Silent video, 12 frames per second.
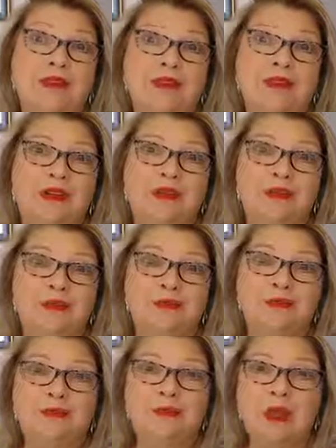
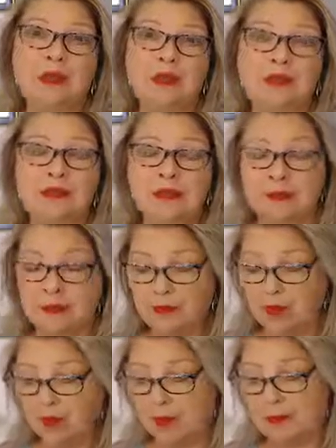this type of
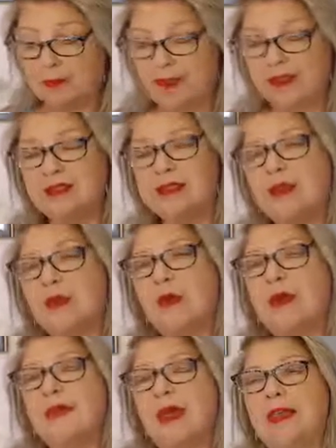neuropathy. It's not
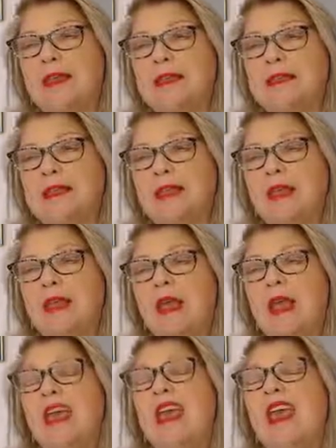quite that easy.
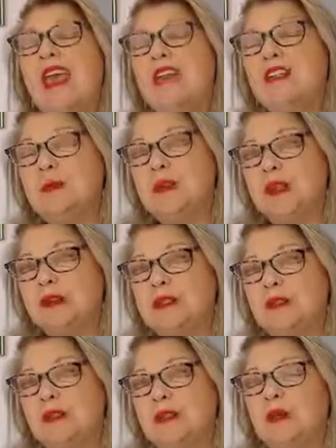And to be honest
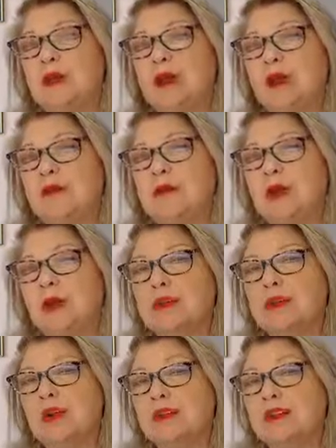with you, it often goes
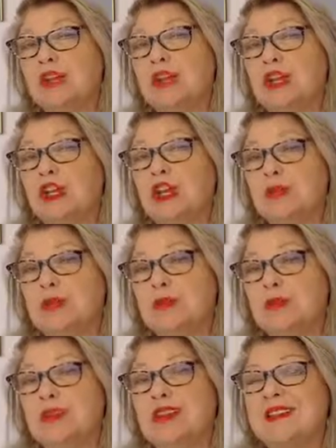undiagnosed
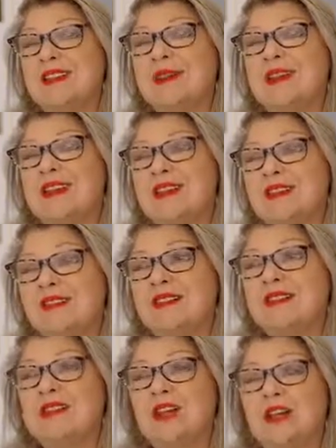because there
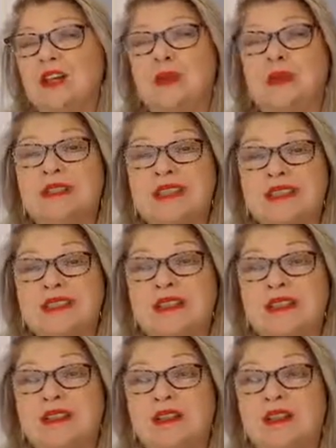isn't the actual
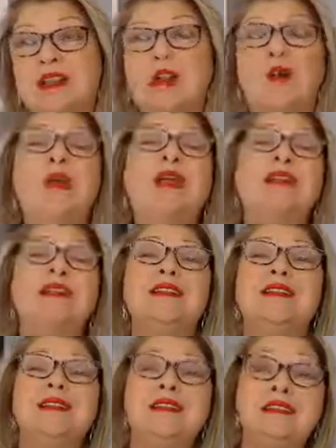testing way
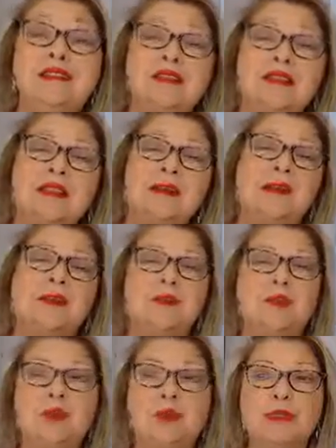until the
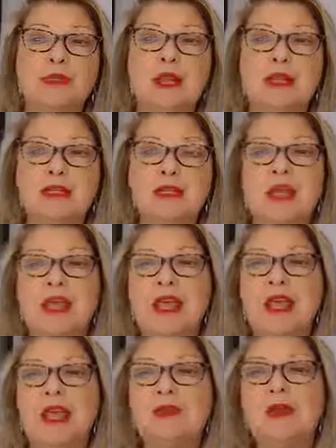symptoms present.
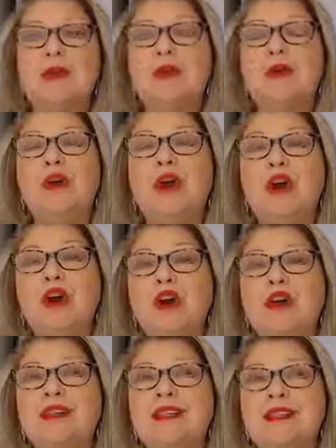But there
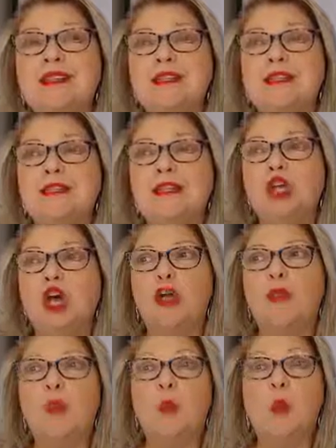are testings
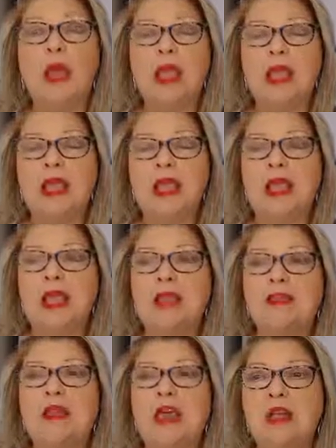along the way
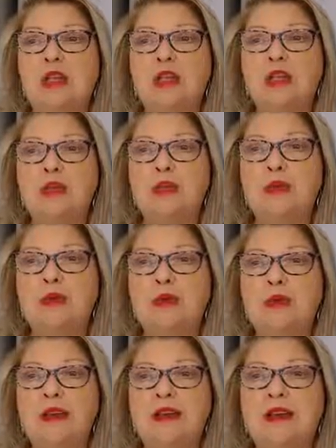that include